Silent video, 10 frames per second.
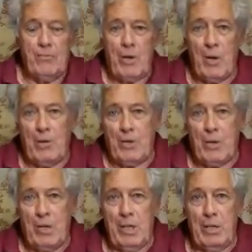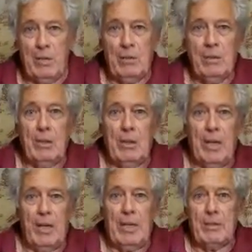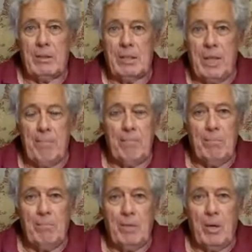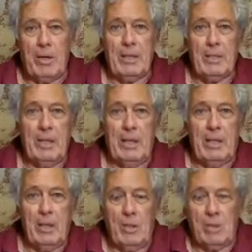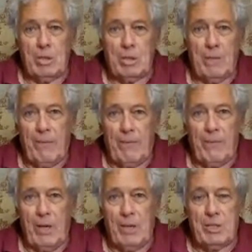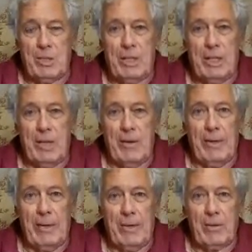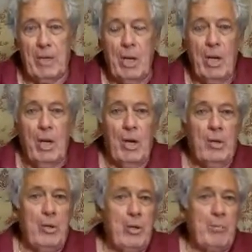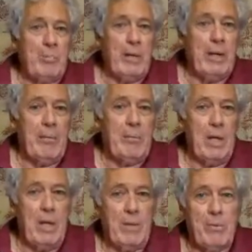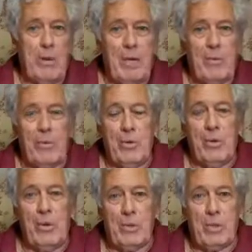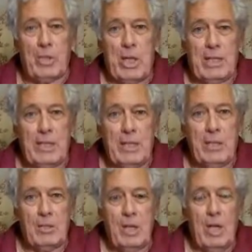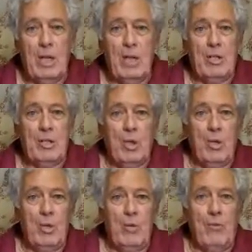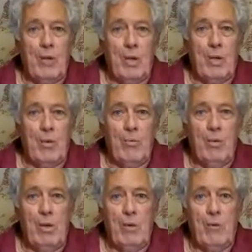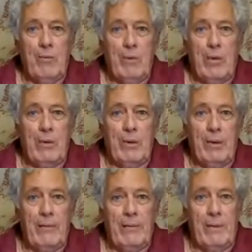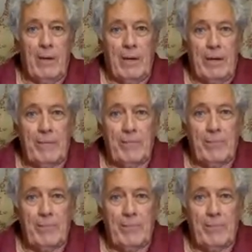very light, dim light, and it looks as if the fire's nearly going out, and you can bring it right the way through on the settings until you've got a real flickering fire.